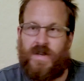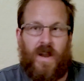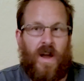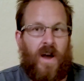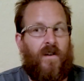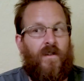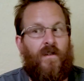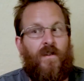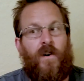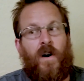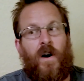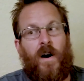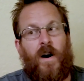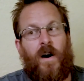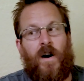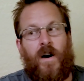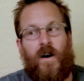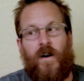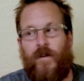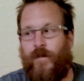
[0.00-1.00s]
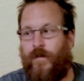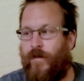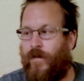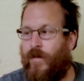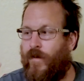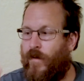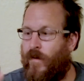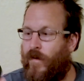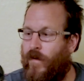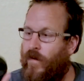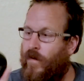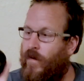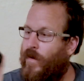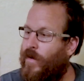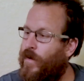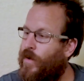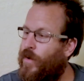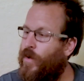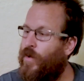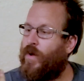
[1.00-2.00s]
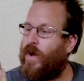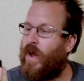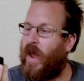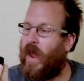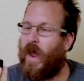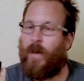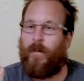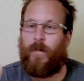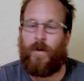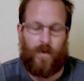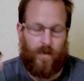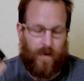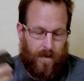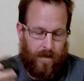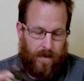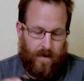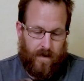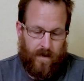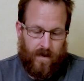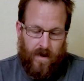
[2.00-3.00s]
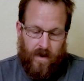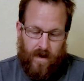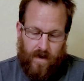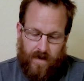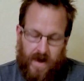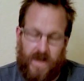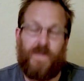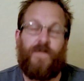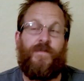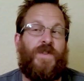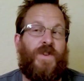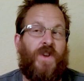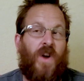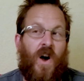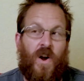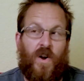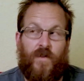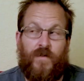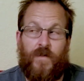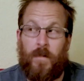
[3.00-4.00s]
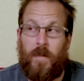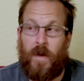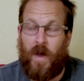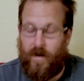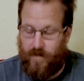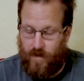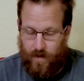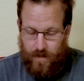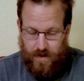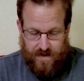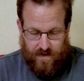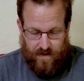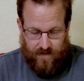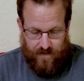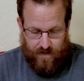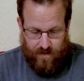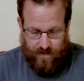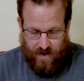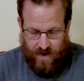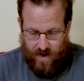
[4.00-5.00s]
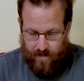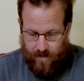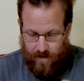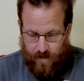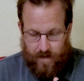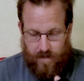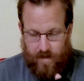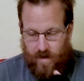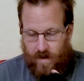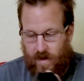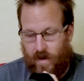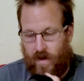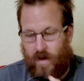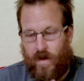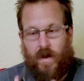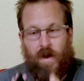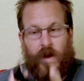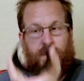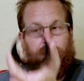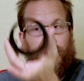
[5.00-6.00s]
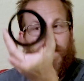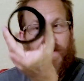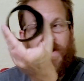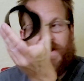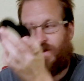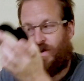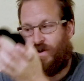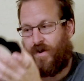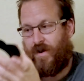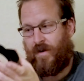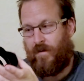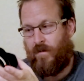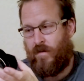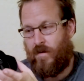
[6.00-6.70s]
I love new camera equipment. That's a photographer for me. I've always loved new camera equipment. Got the lens hood.